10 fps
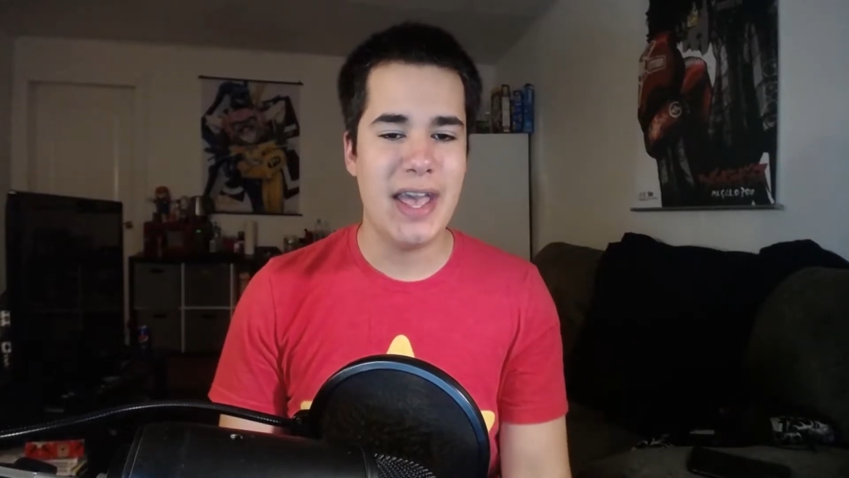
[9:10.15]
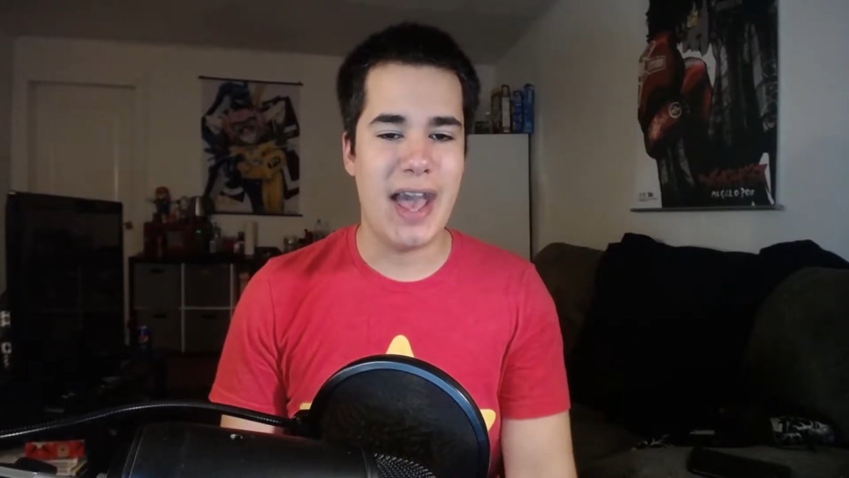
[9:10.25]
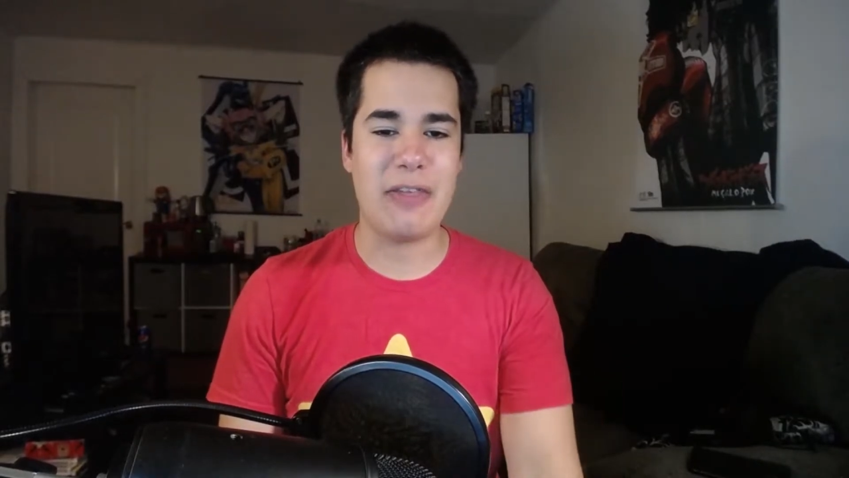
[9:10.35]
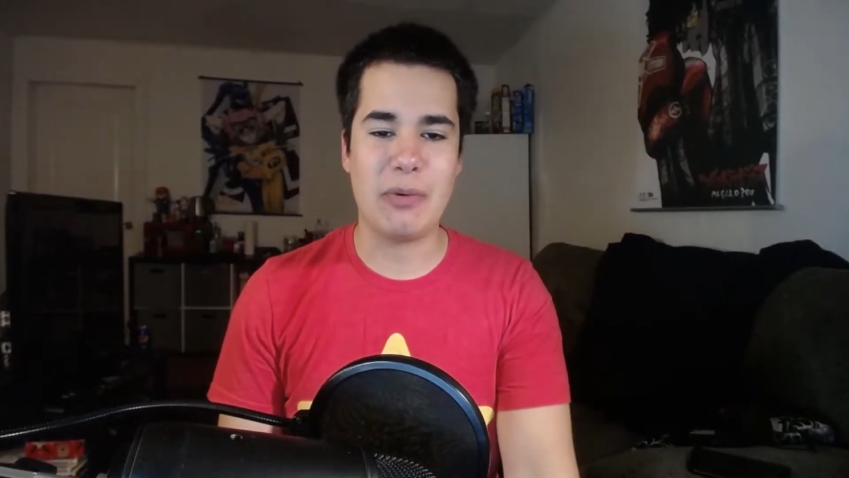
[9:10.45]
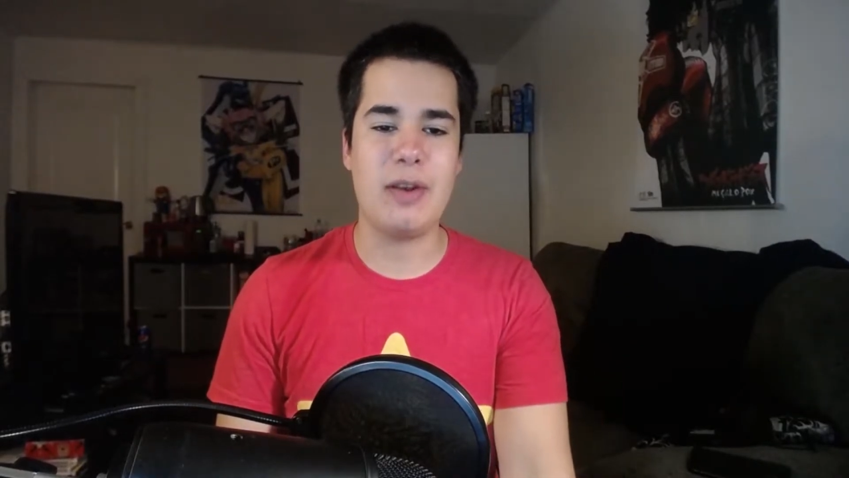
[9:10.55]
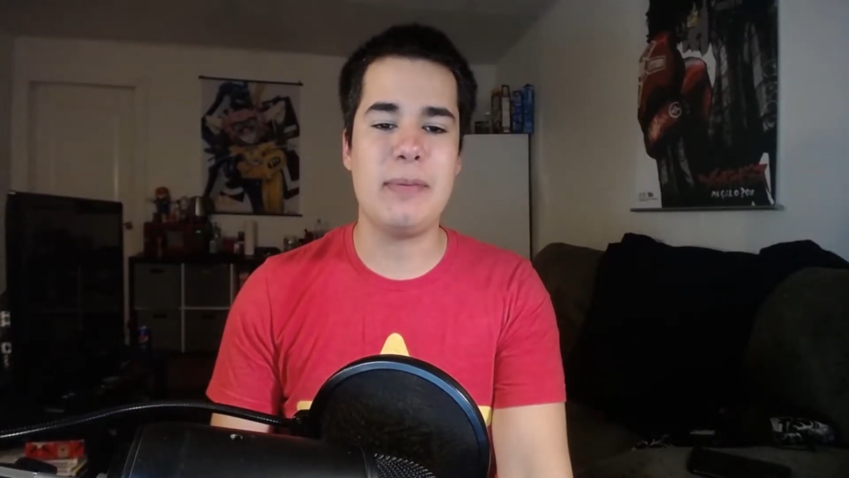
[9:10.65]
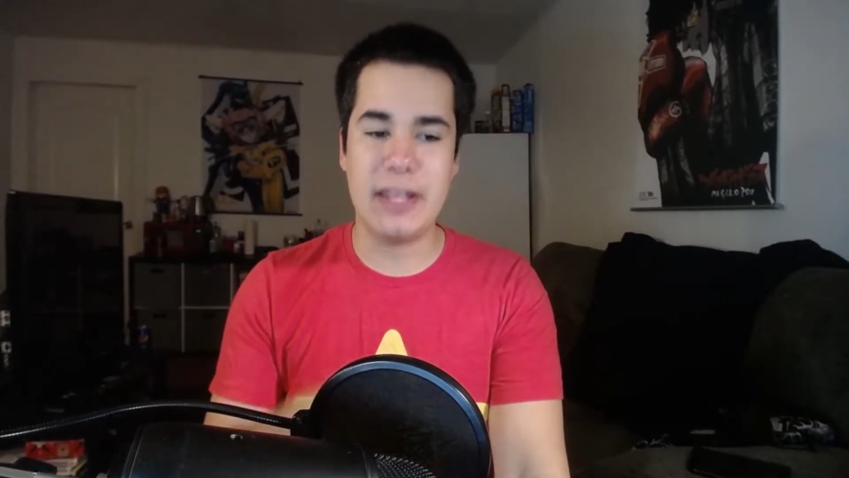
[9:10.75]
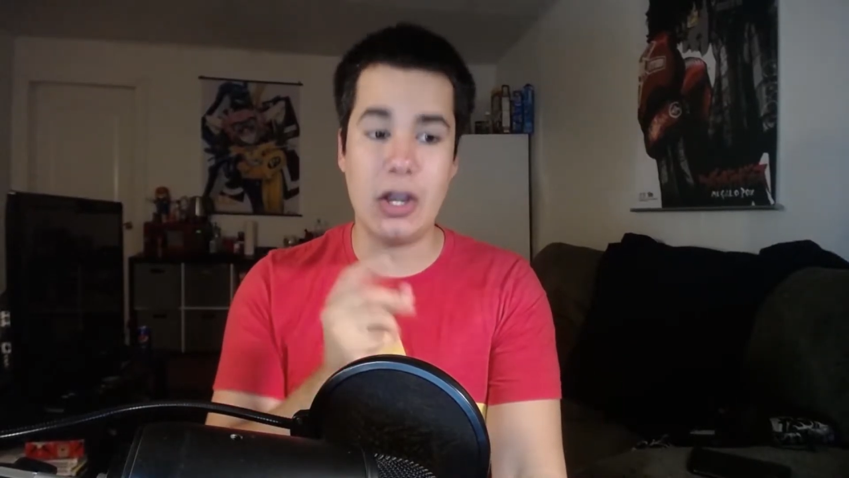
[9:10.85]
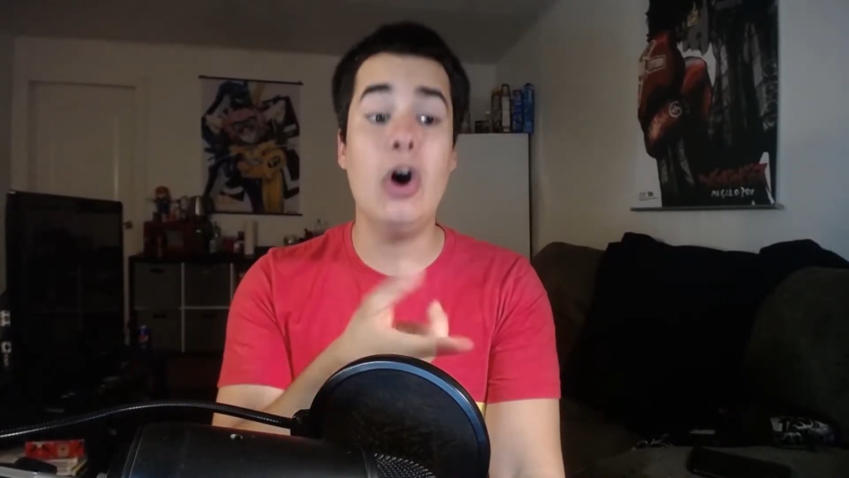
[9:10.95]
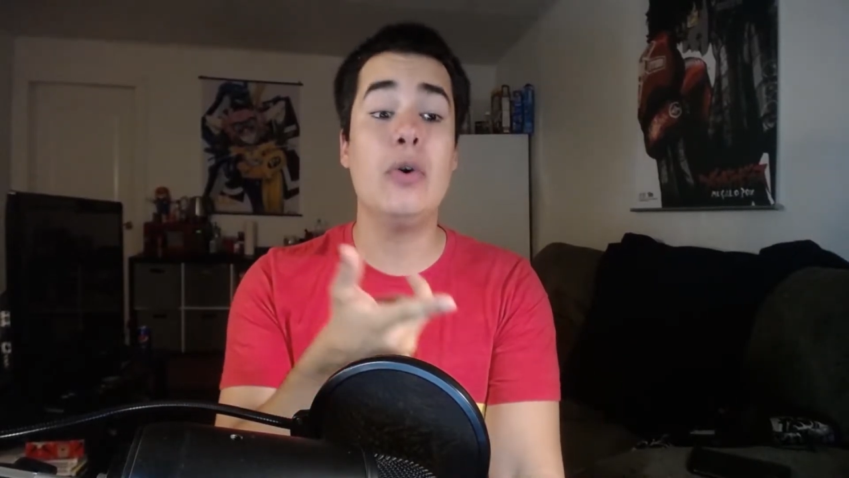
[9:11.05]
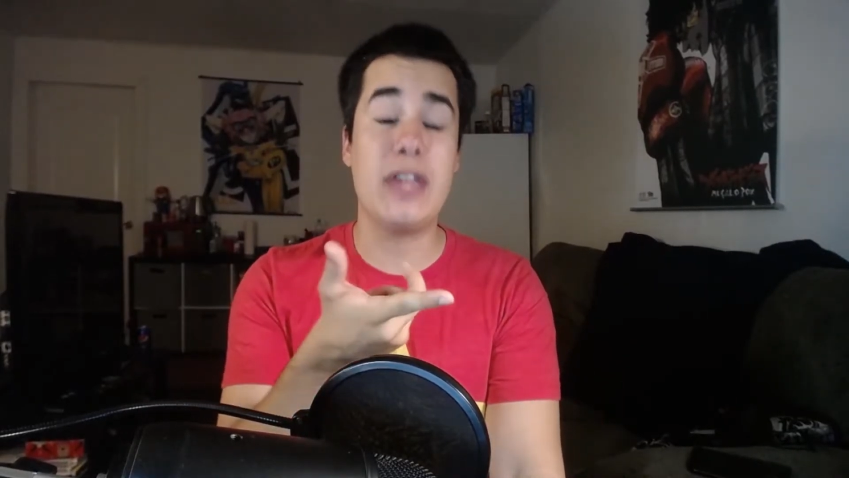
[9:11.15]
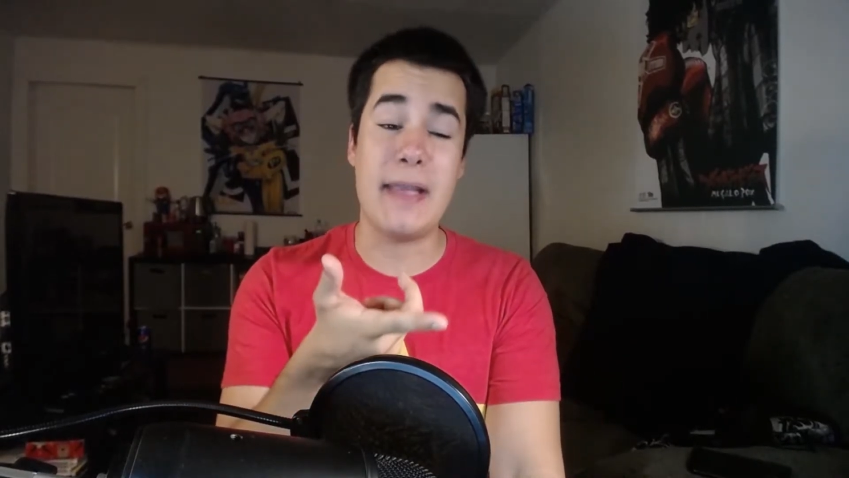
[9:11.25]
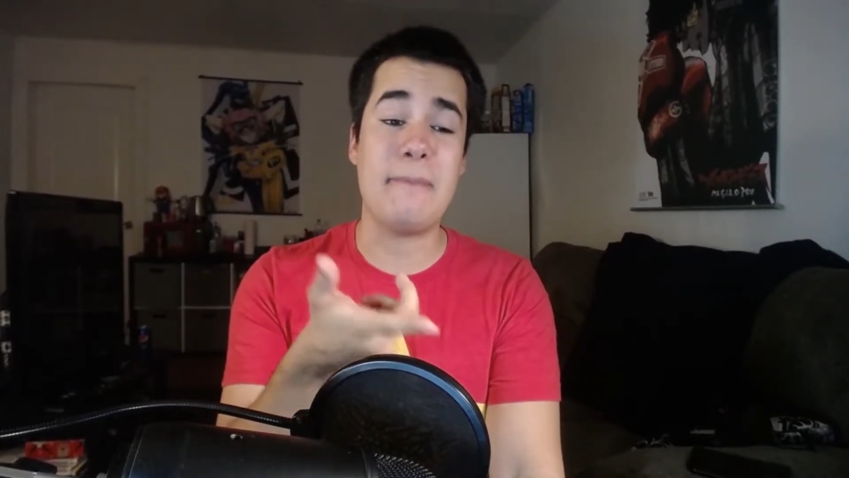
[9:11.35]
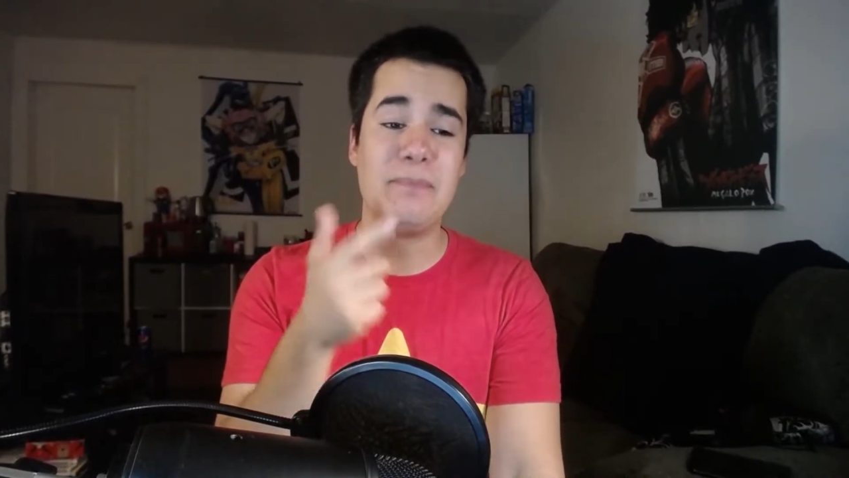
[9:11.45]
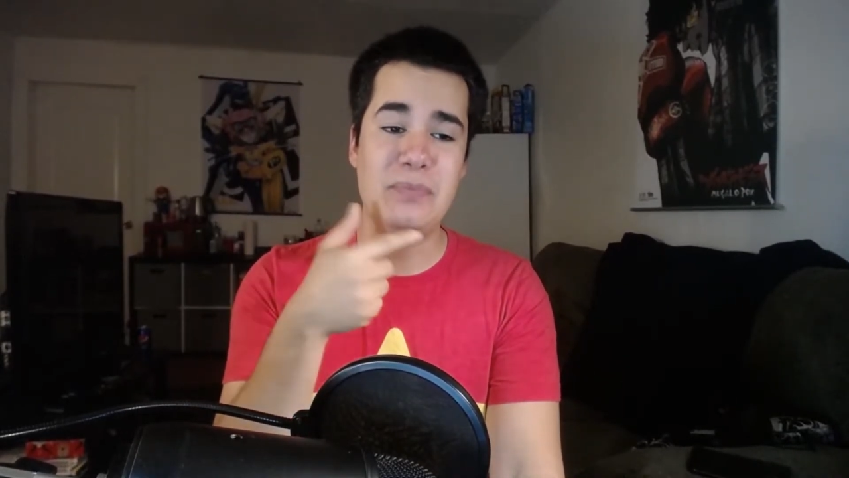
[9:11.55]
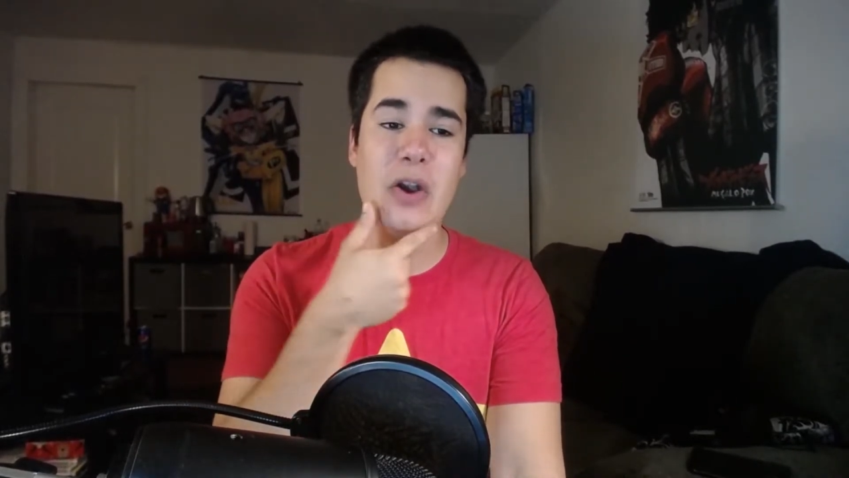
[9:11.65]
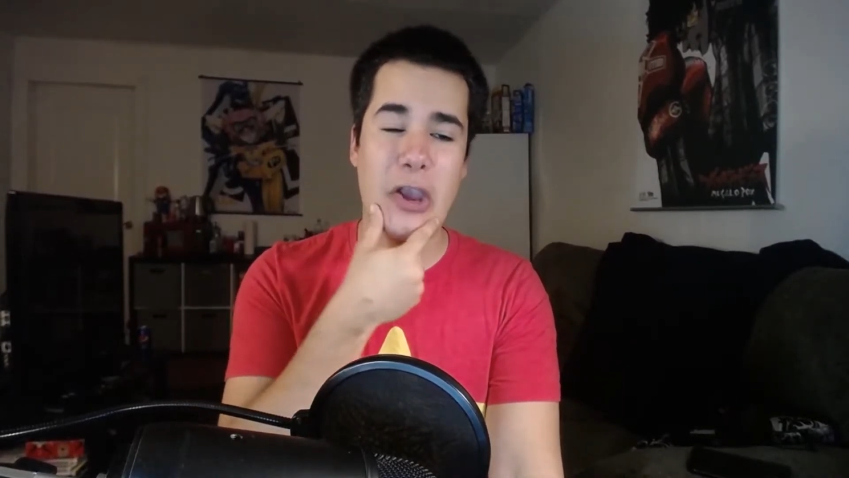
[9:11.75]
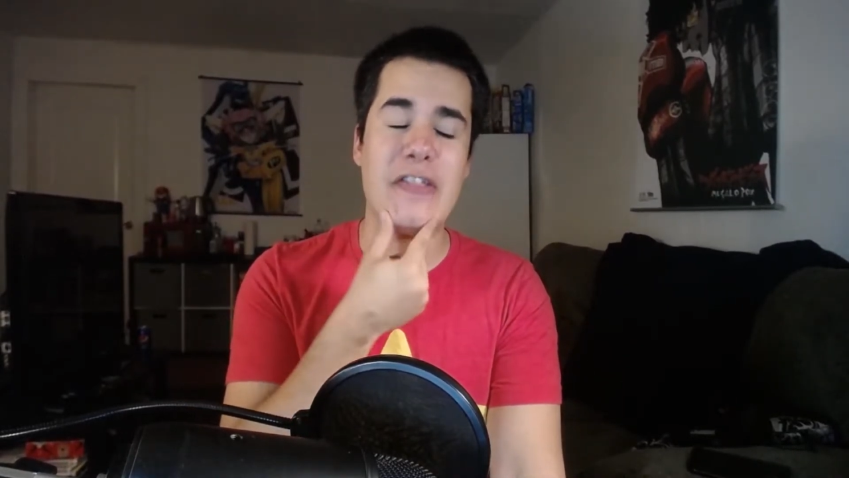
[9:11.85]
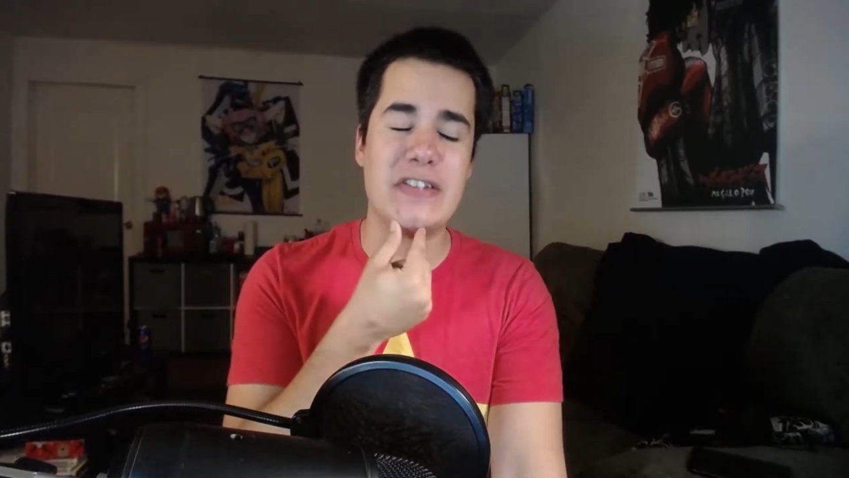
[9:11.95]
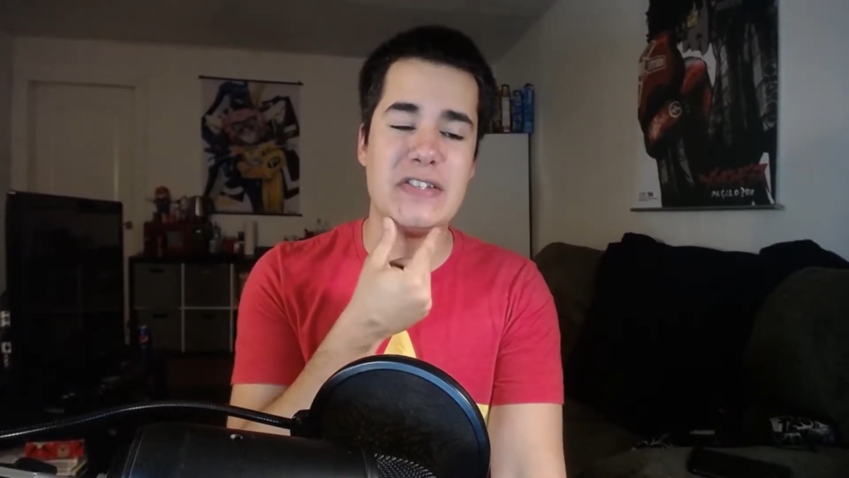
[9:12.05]
I think we're going to be like, oh,
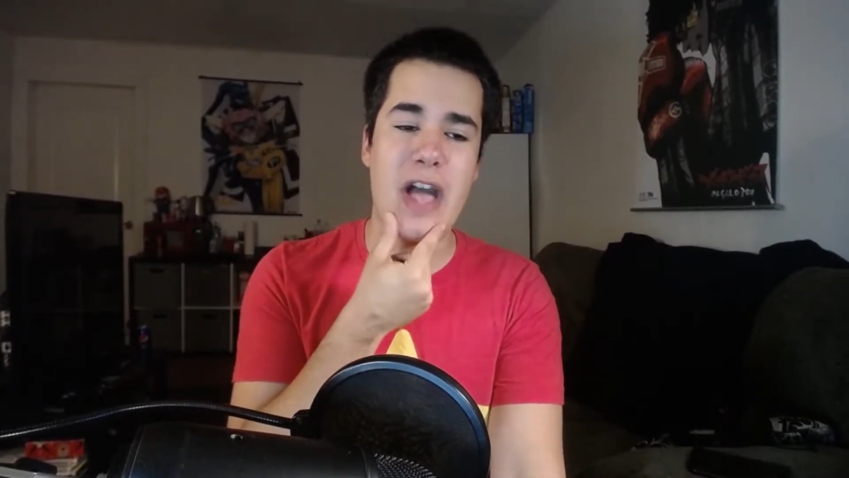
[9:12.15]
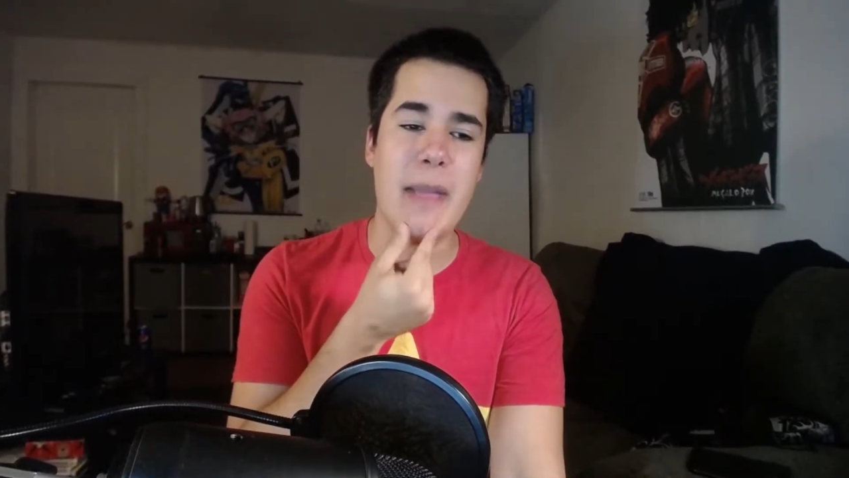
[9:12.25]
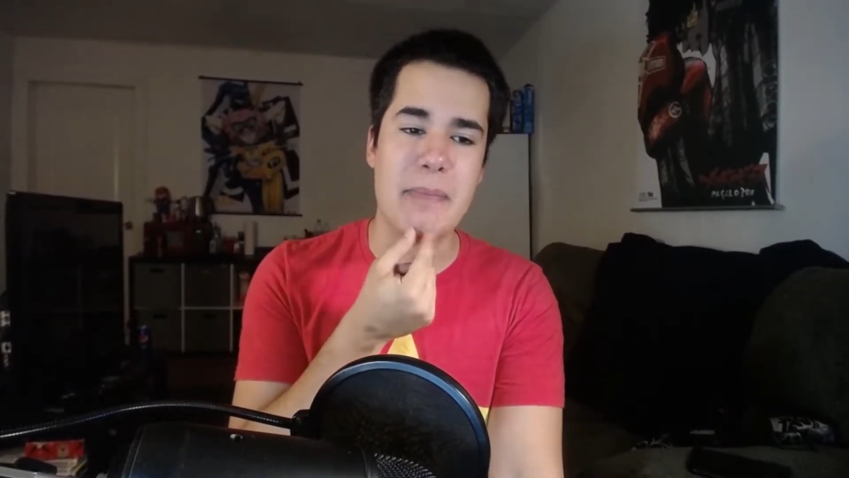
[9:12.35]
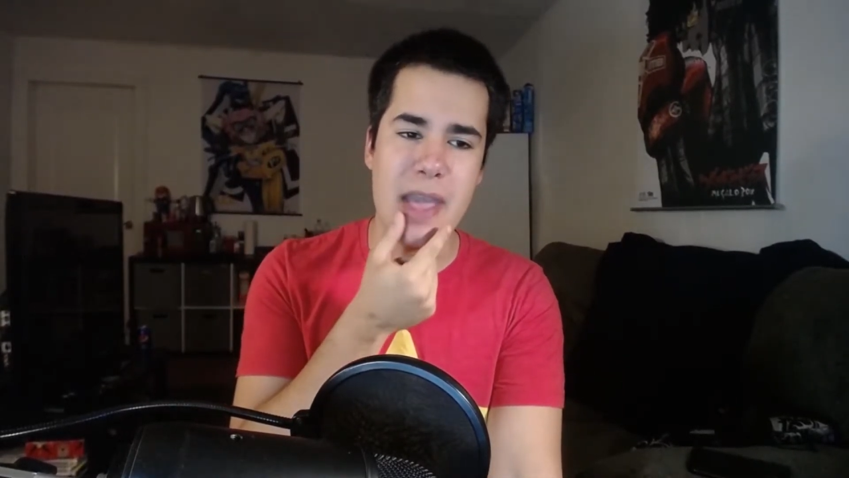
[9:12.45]
okay, this is hype.